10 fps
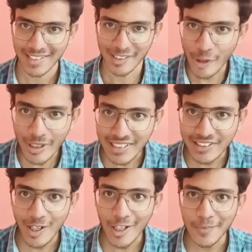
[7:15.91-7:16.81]
So it is
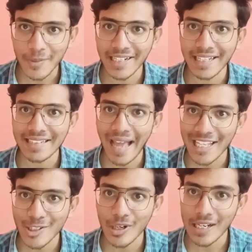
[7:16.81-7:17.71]
not printing the
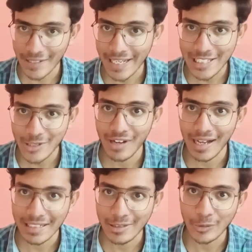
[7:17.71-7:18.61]
actual age
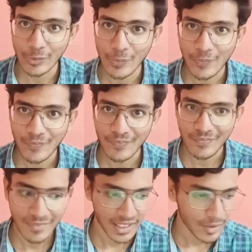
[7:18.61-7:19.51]
value,
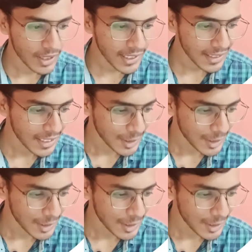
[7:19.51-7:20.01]
right?